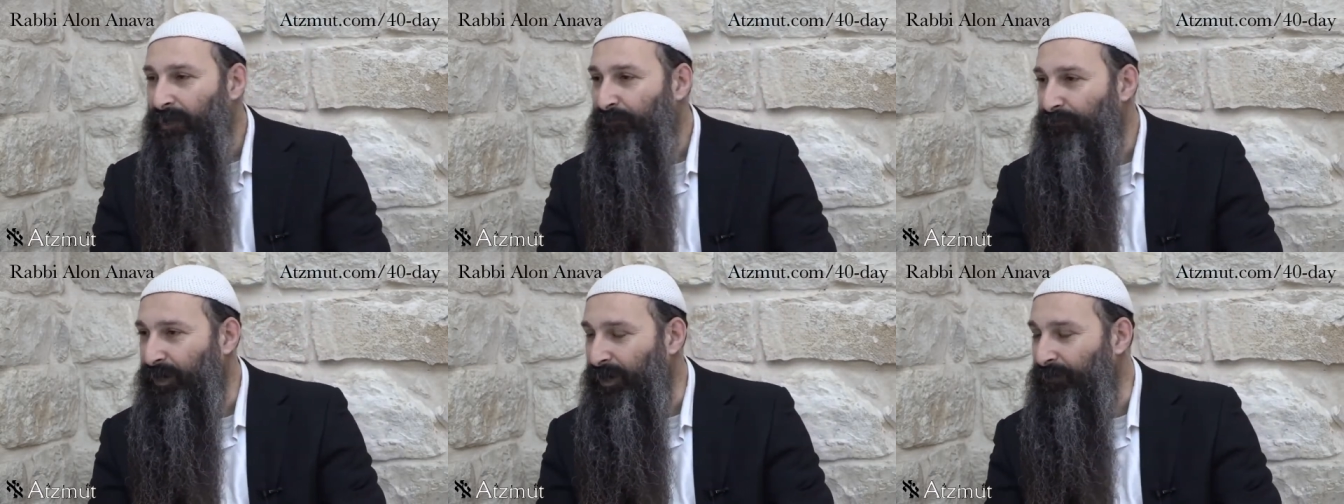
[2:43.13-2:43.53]

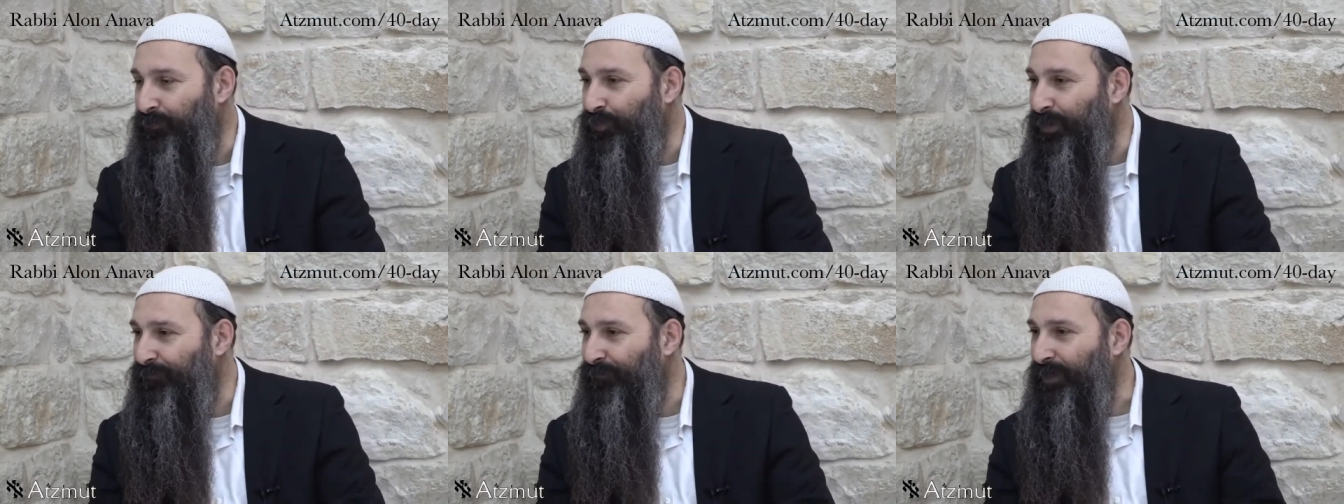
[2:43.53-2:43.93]
Very
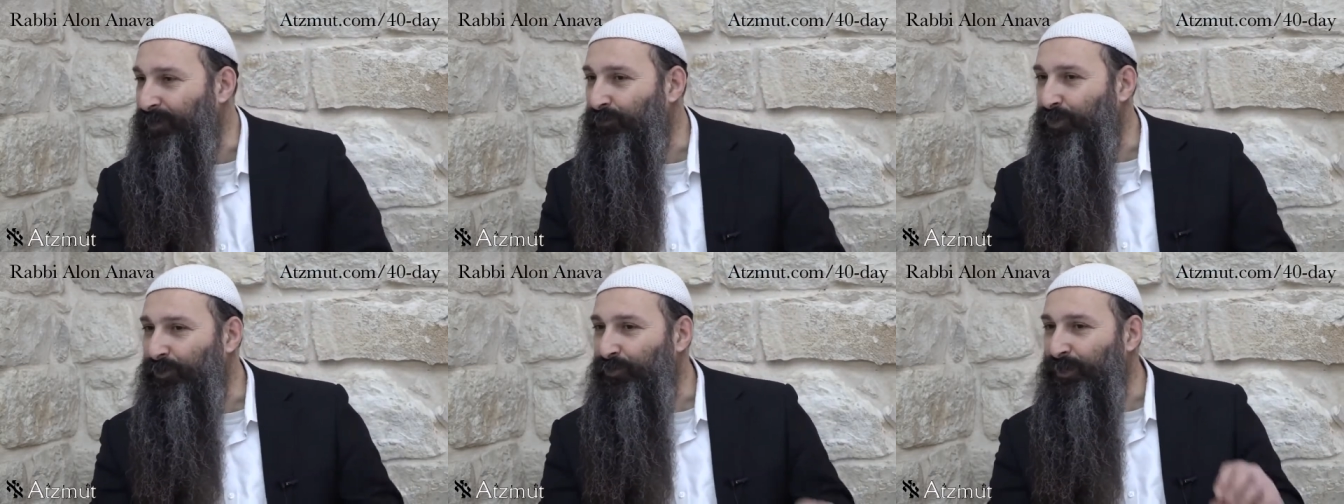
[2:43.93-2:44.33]
briefly,
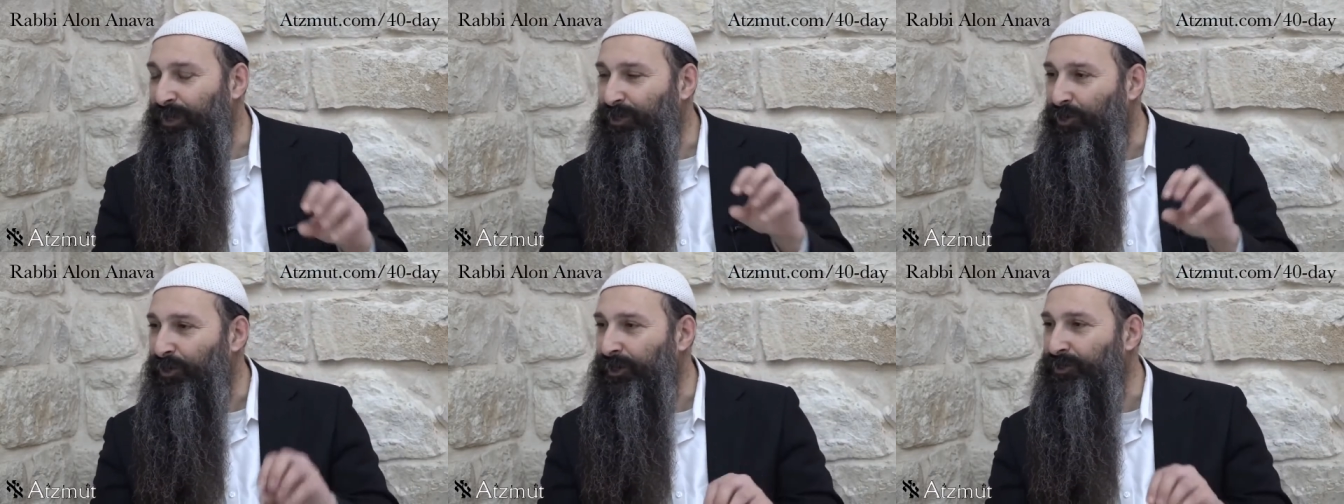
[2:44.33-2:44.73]
what we're
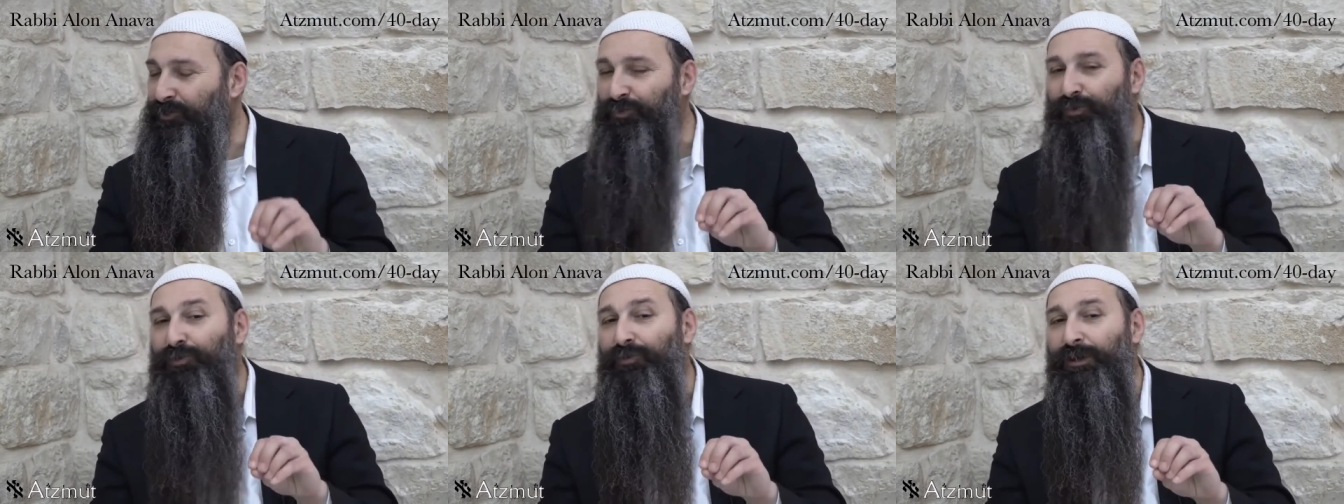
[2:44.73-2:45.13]
going
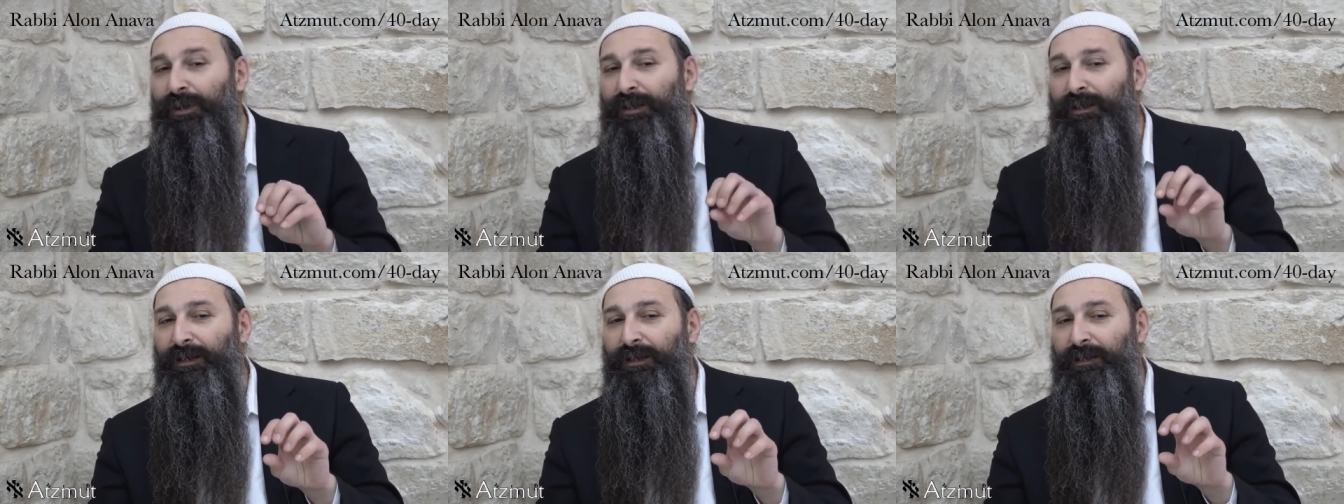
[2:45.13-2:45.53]

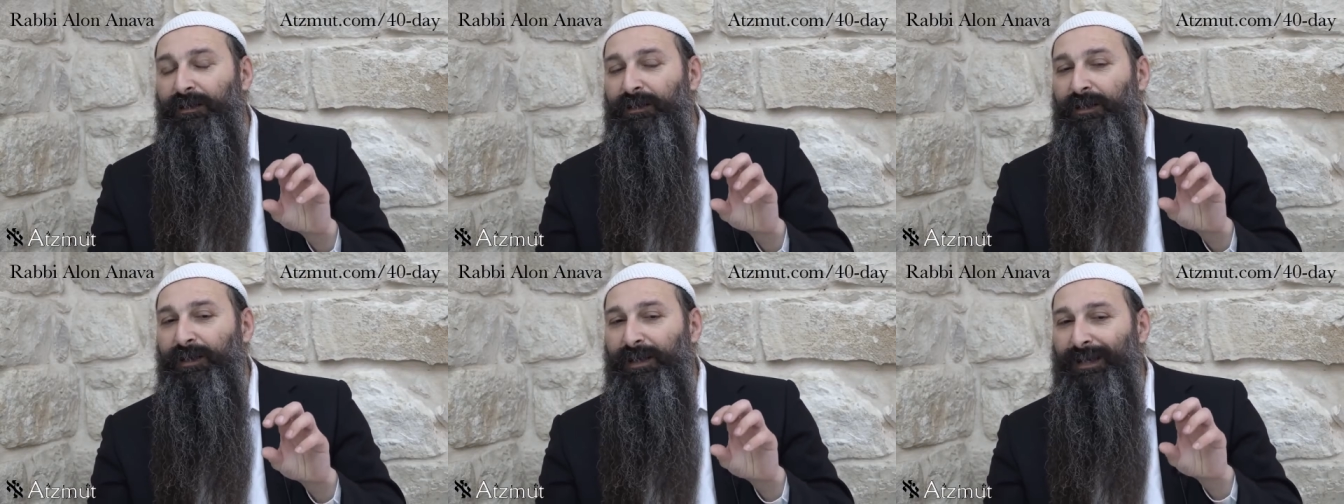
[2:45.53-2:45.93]
to
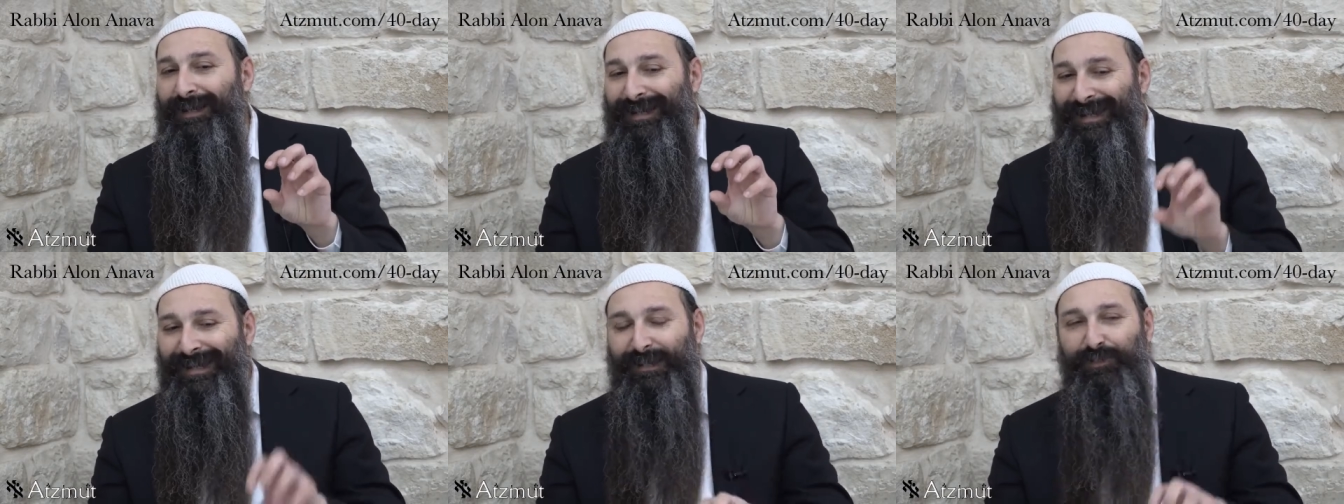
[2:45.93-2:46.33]

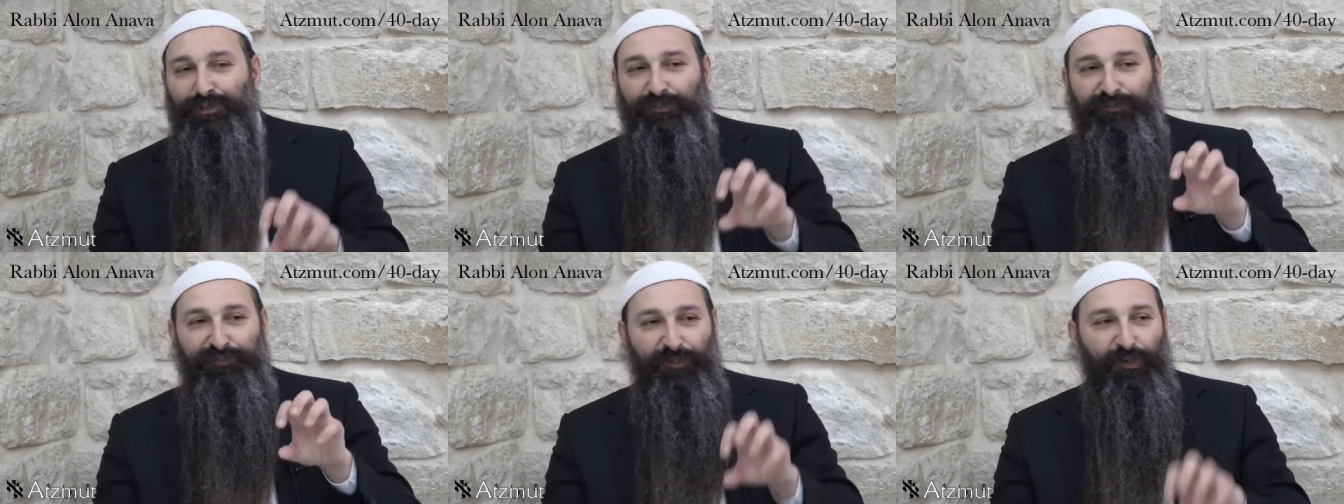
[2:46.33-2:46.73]
need
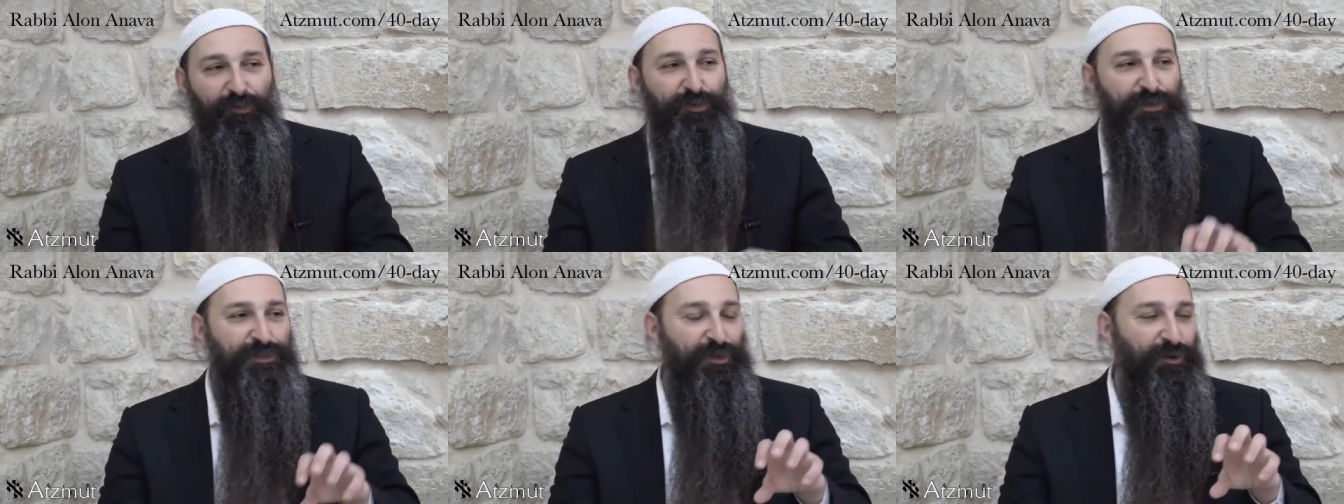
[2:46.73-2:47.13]
to
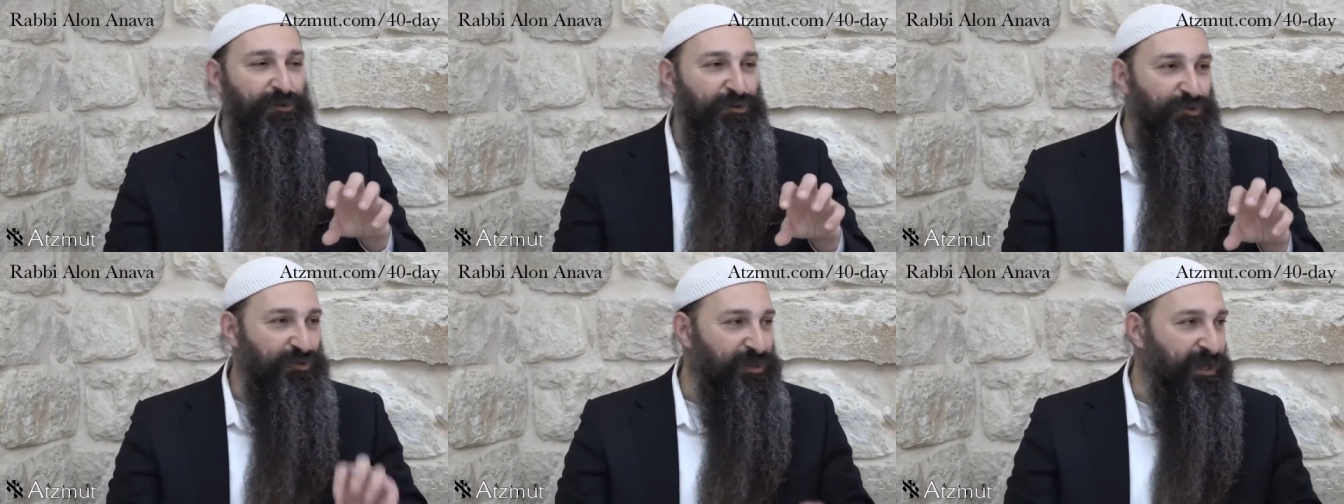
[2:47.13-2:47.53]
focus
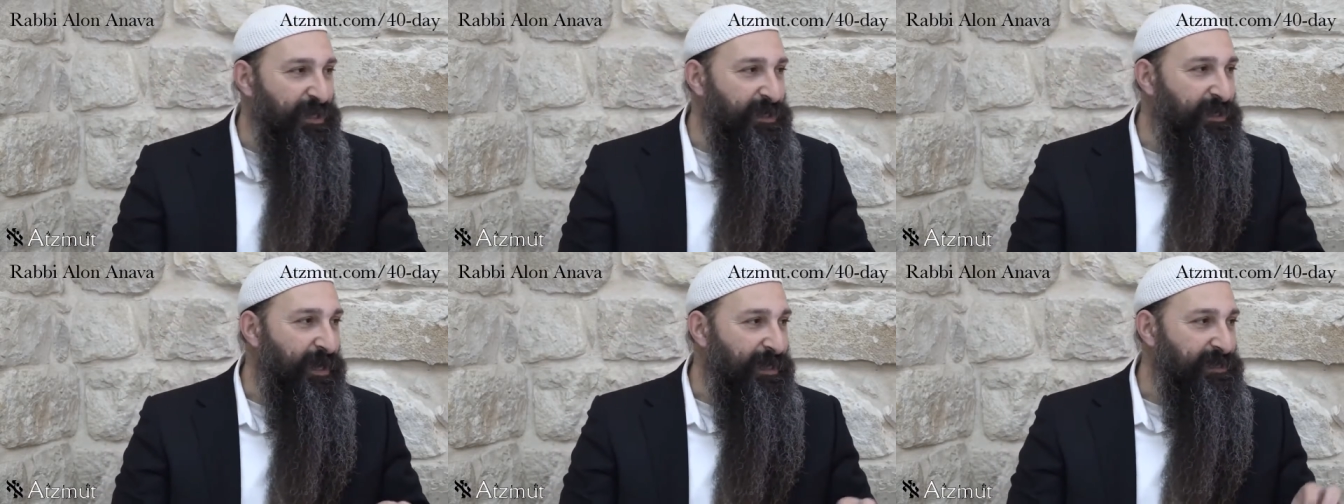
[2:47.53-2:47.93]
on
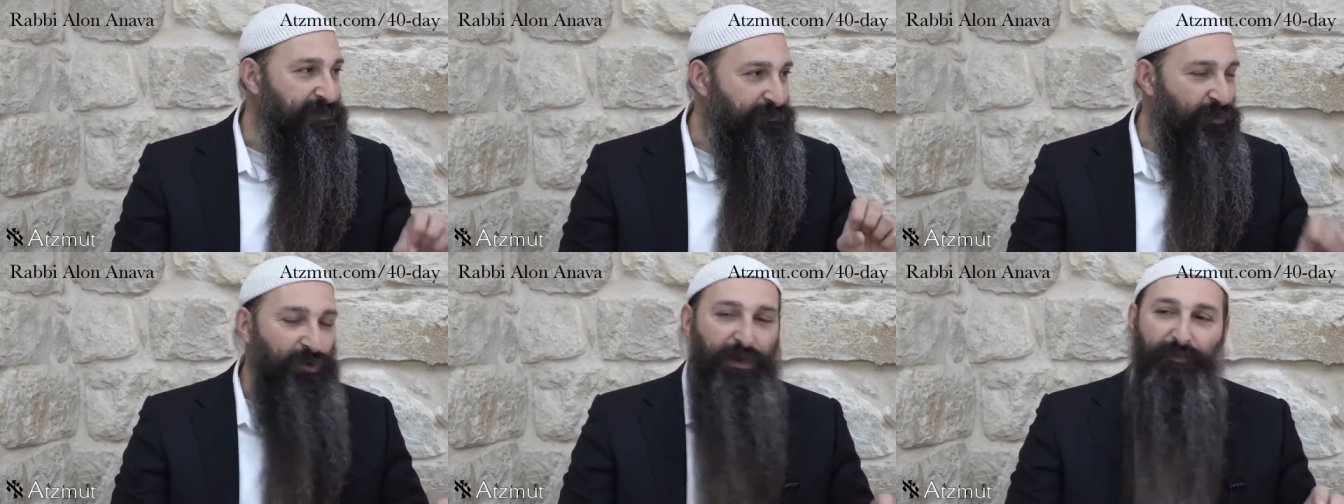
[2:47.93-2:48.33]
today. I
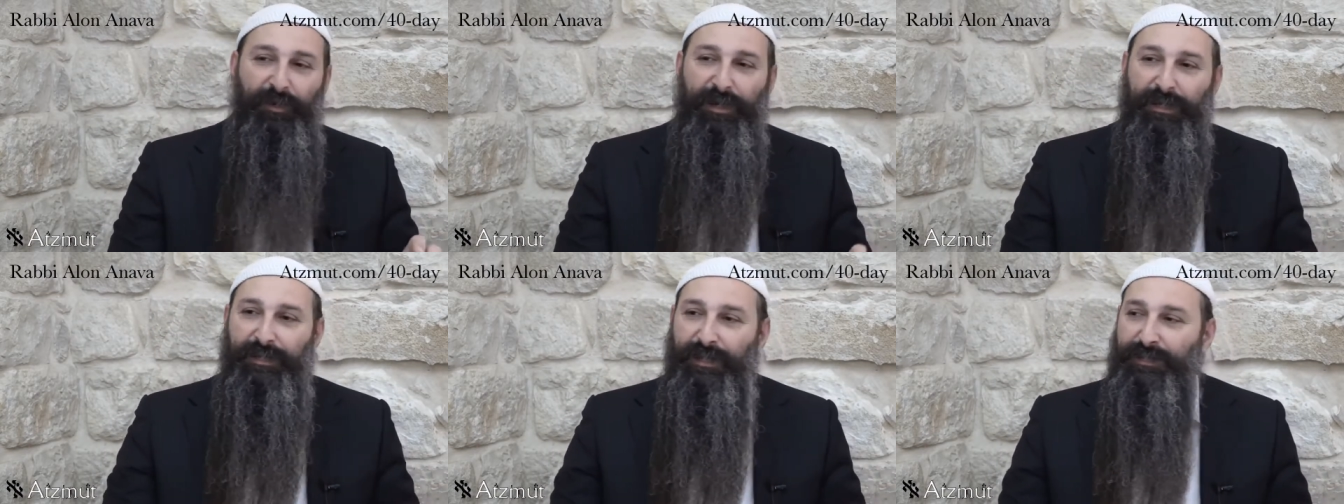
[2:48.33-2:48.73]
spoke
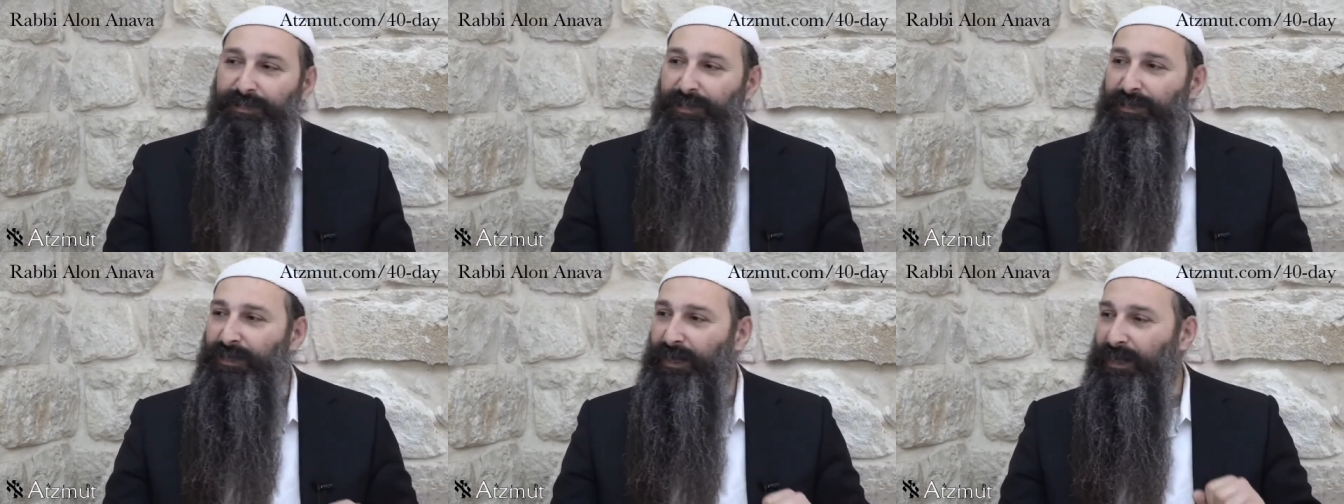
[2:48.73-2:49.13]
about it
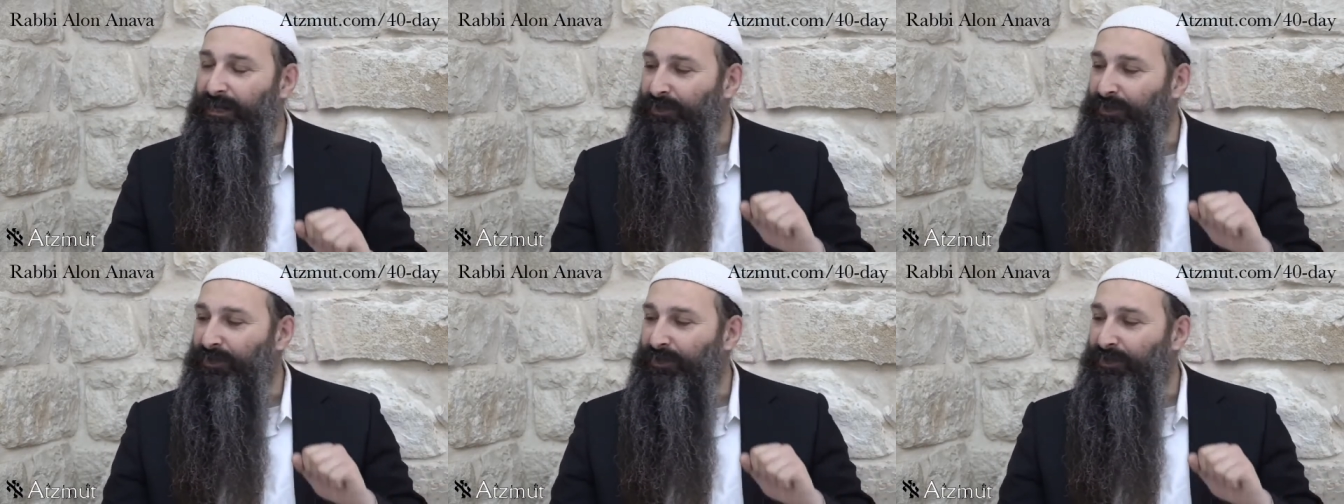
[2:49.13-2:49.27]
yesterday.